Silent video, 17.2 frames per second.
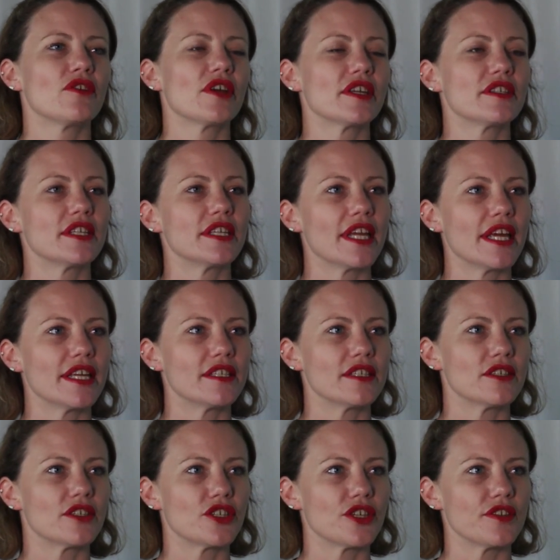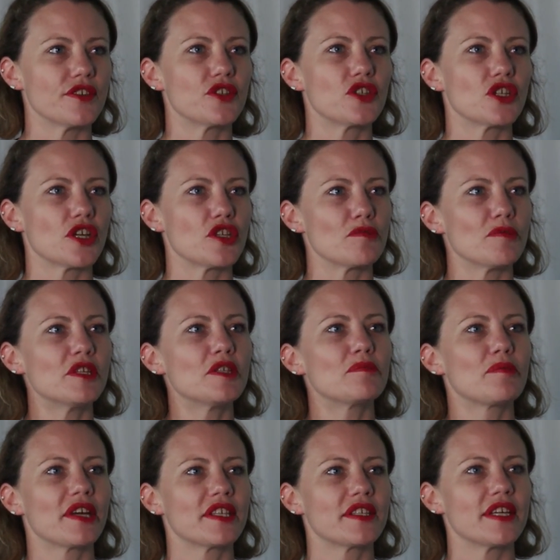United Nations
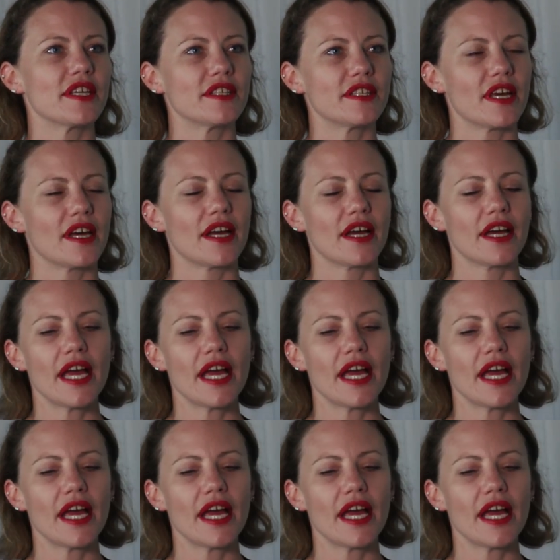judgment, but it